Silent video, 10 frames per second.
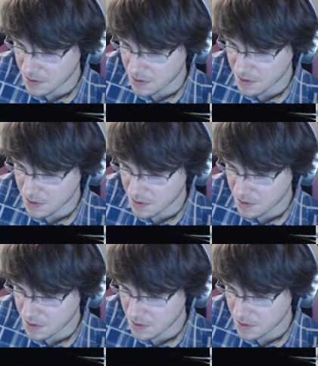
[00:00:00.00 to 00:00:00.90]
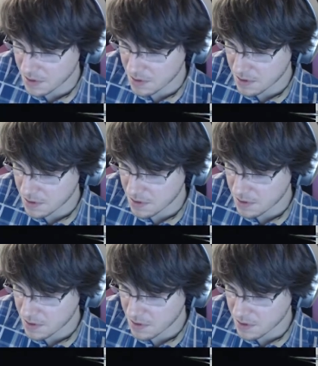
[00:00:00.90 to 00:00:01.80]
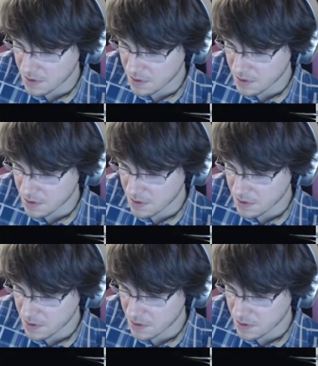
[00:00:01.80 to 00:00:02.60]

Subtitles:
(silence)